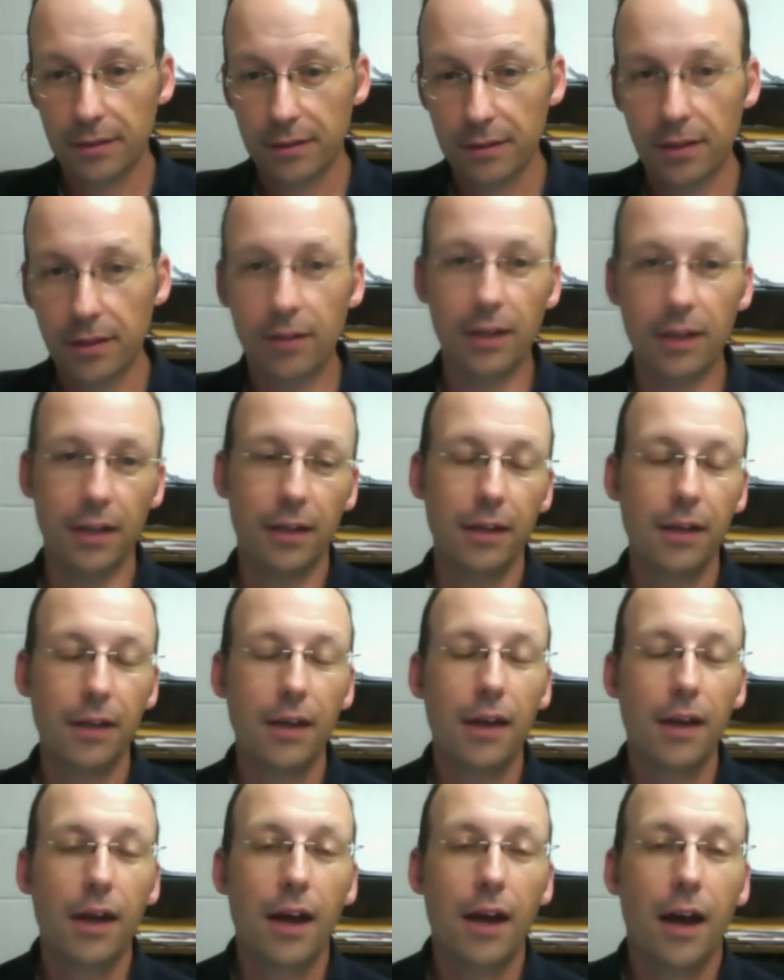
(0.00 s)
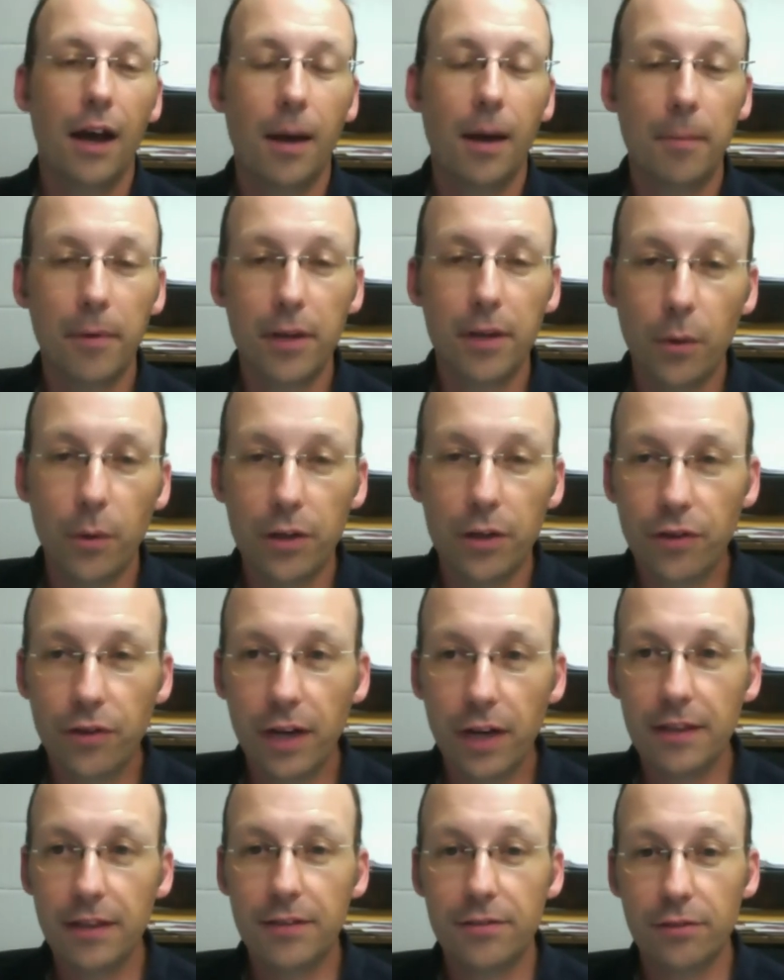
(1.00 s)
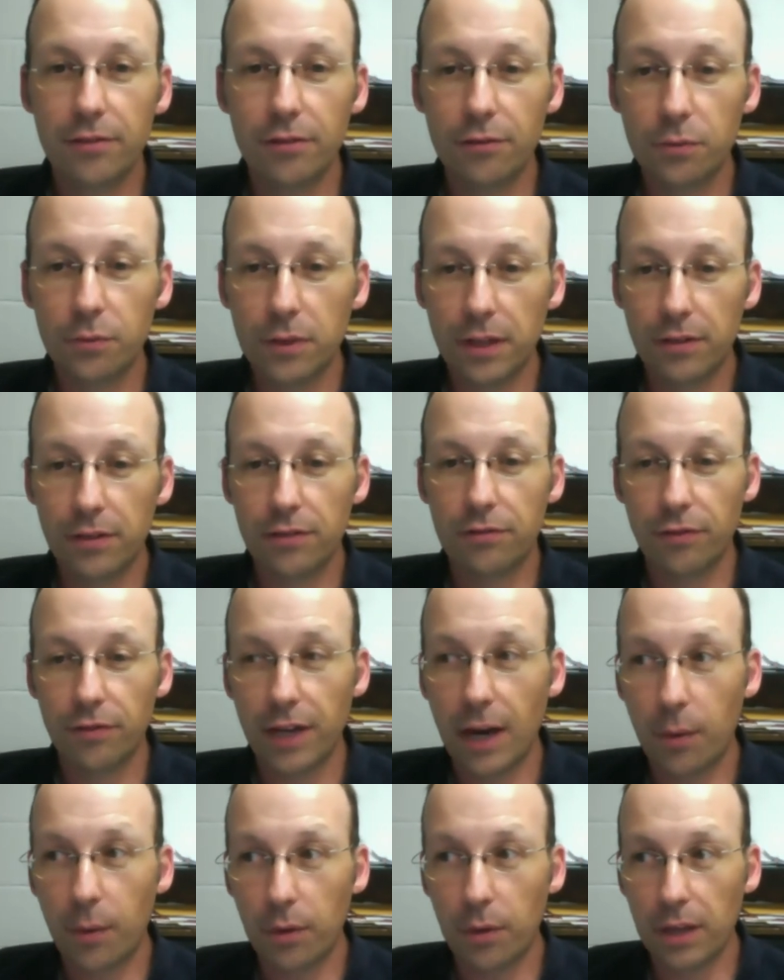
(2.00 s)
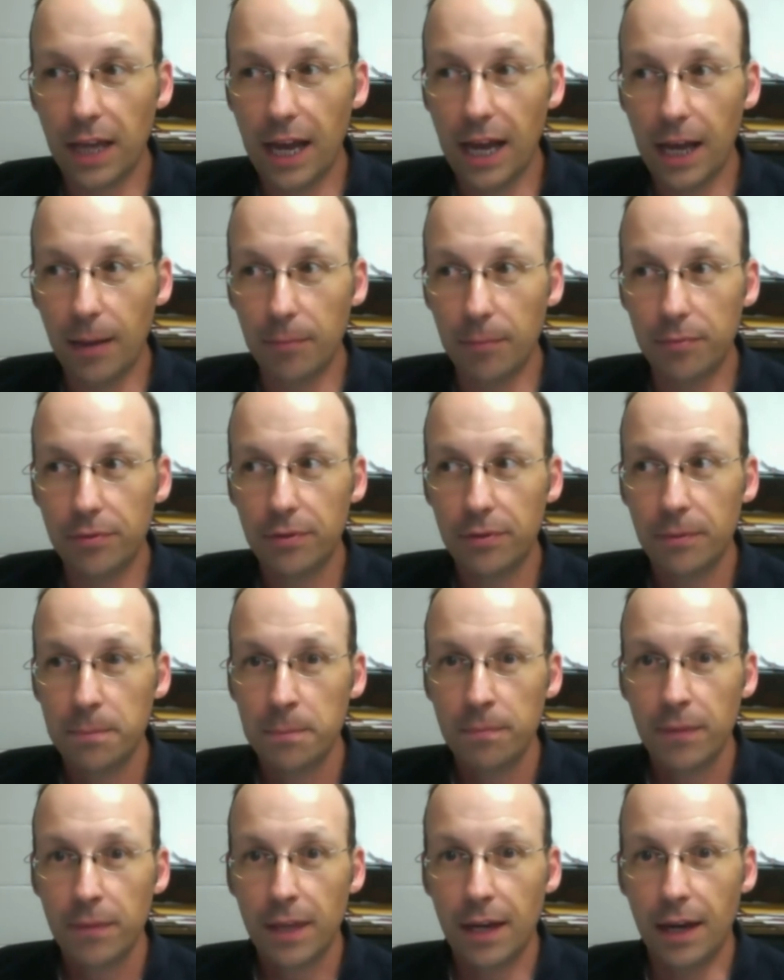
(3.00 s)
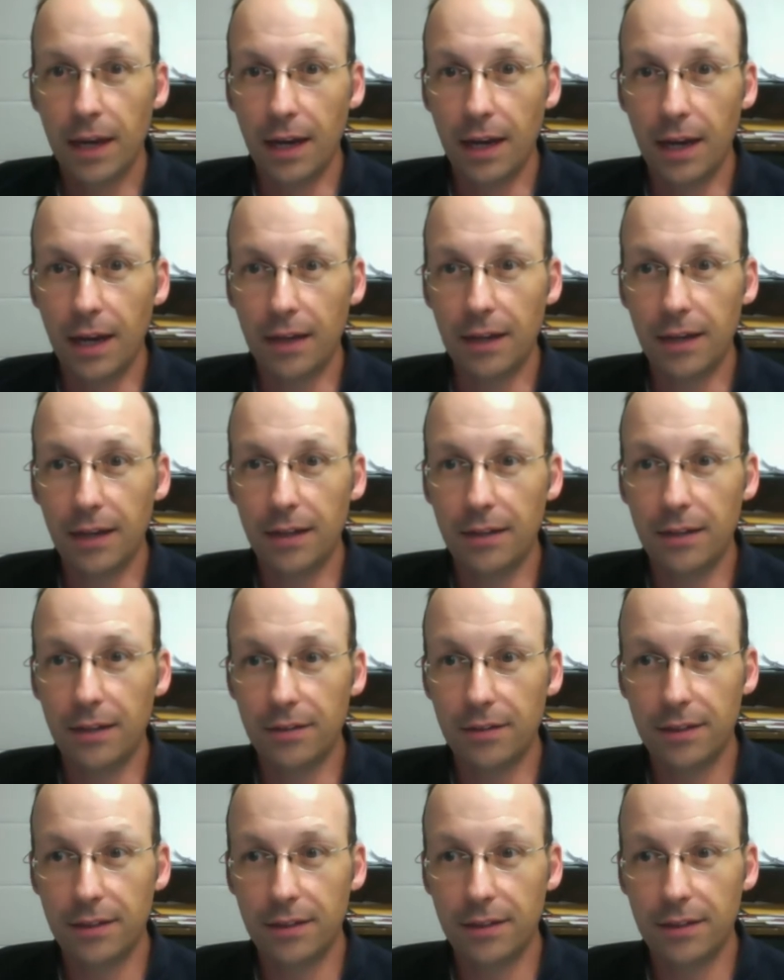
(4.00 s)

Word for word: Okay. You know, we train these students with these 3-hour labs, and I think